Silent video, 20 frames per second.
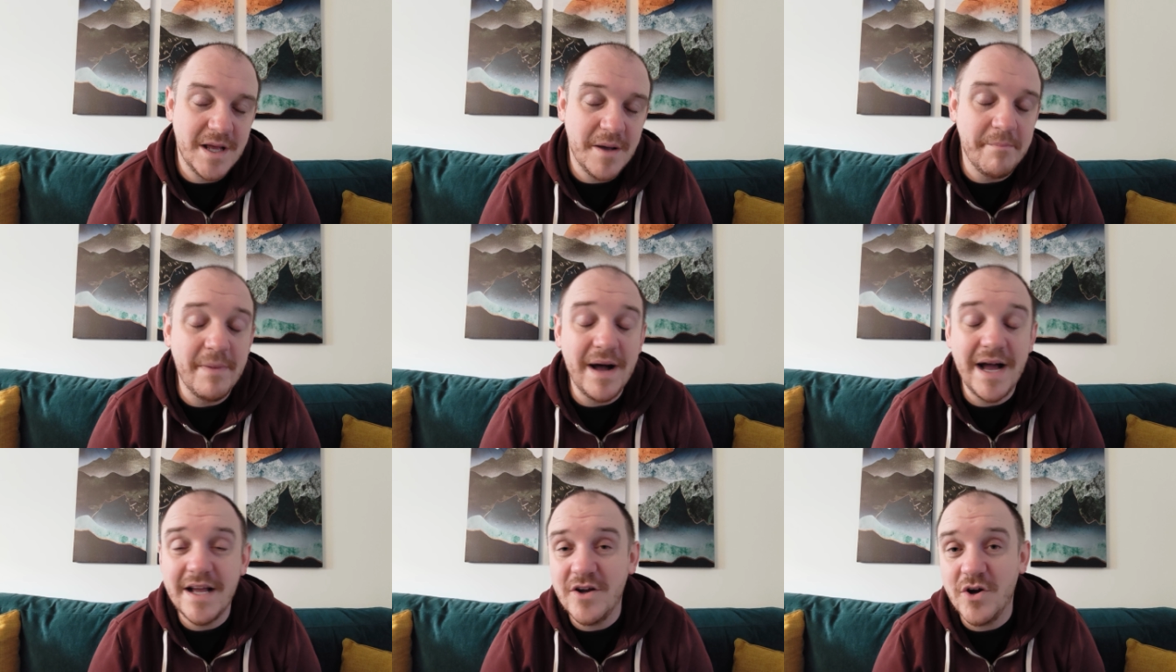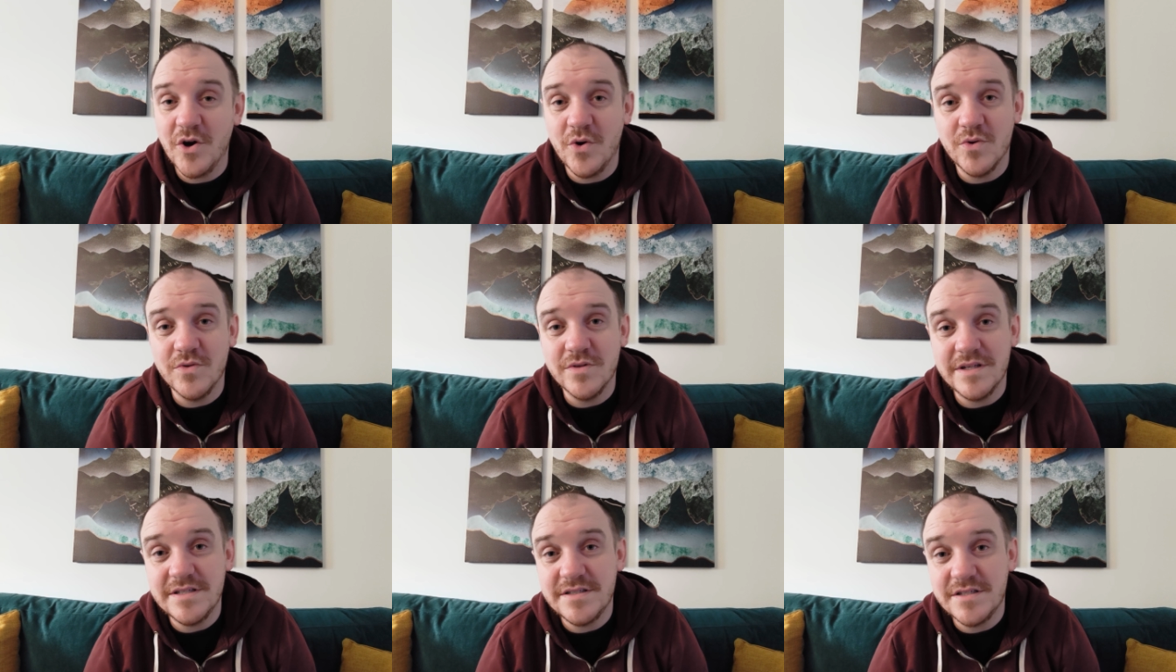And my
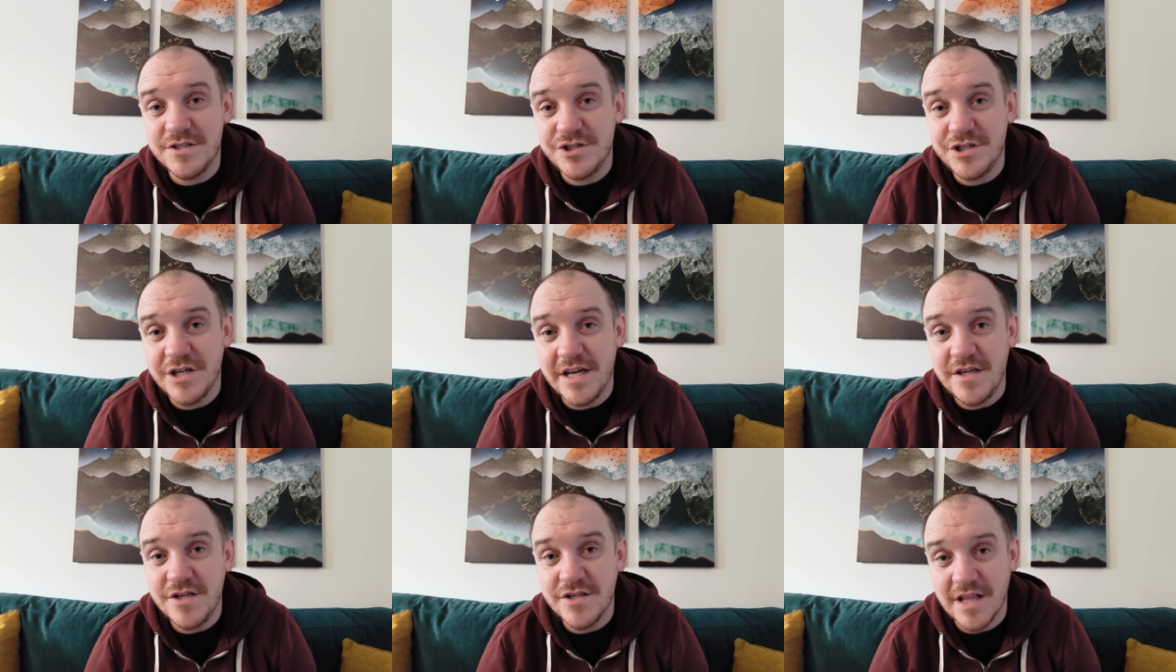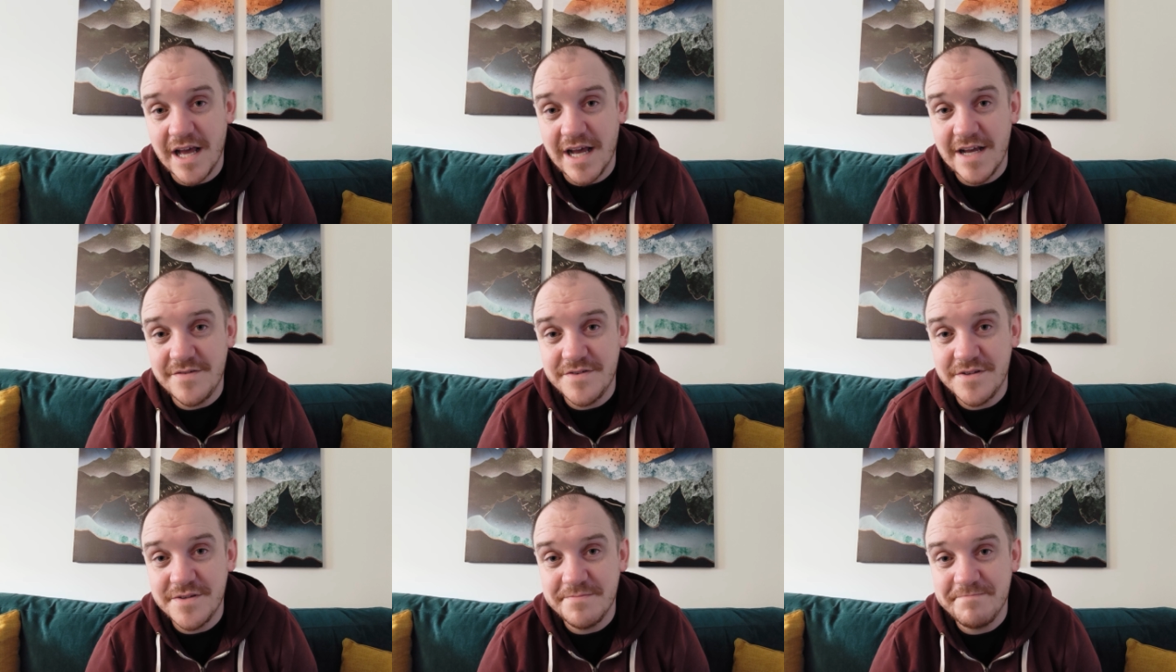goal is to change
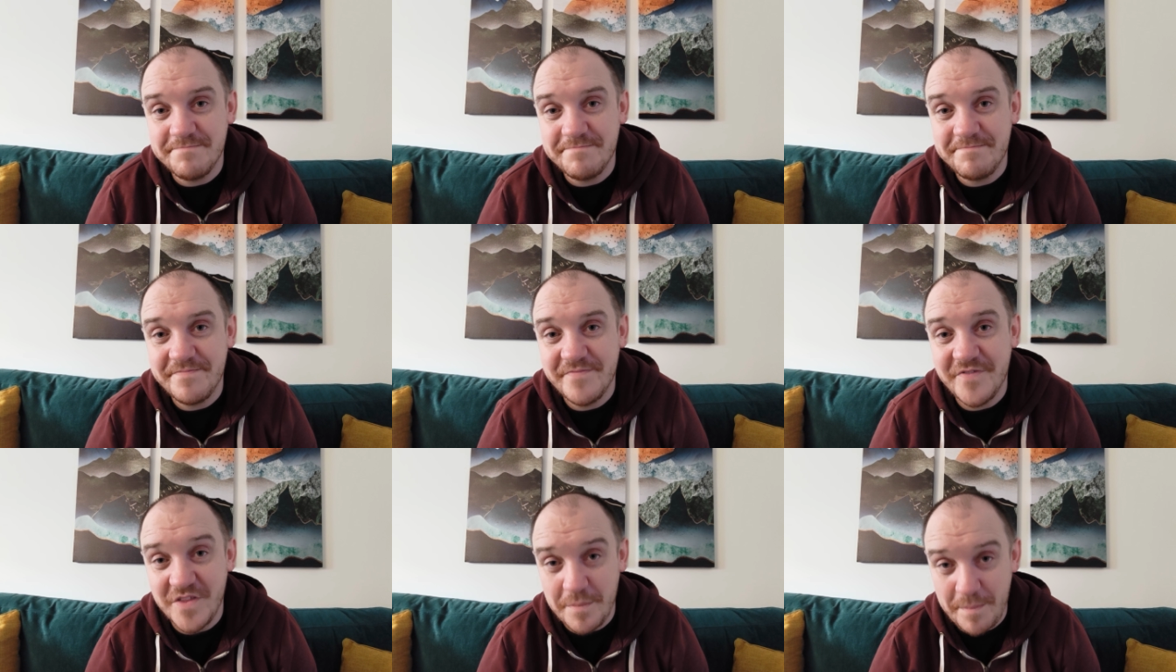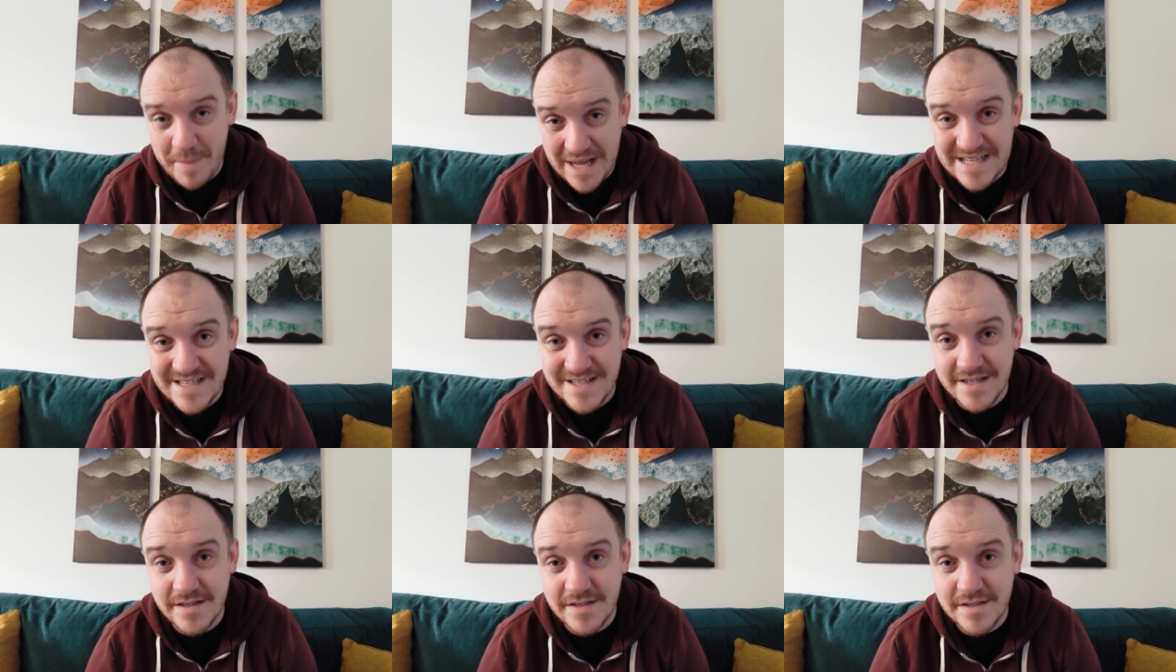lives for the
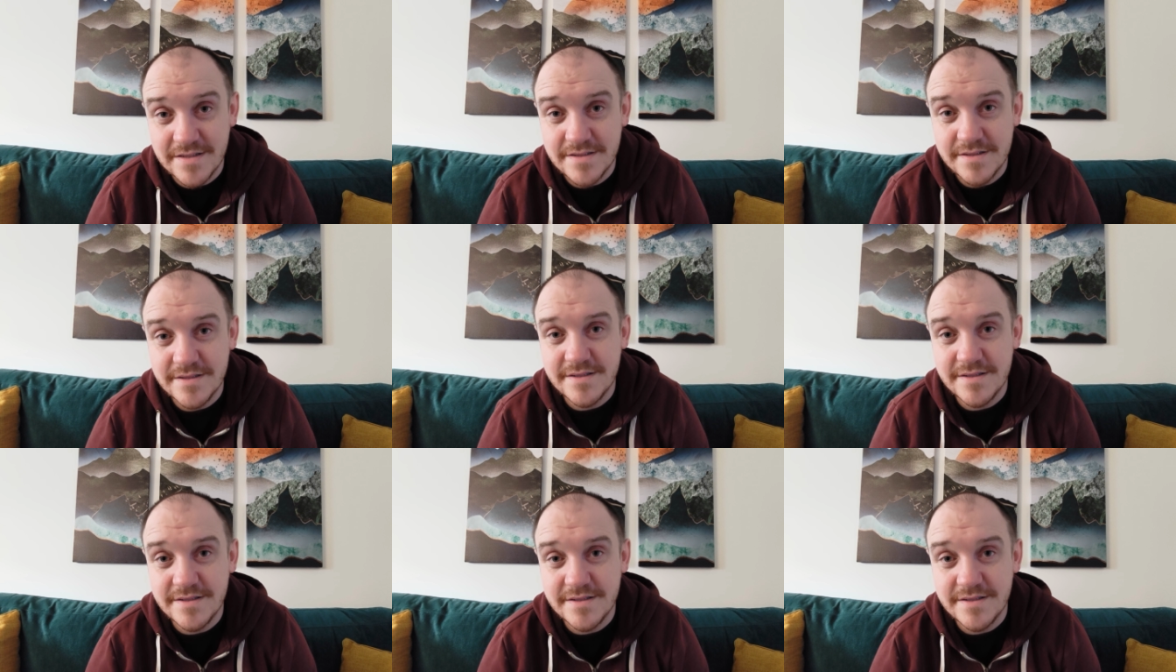better,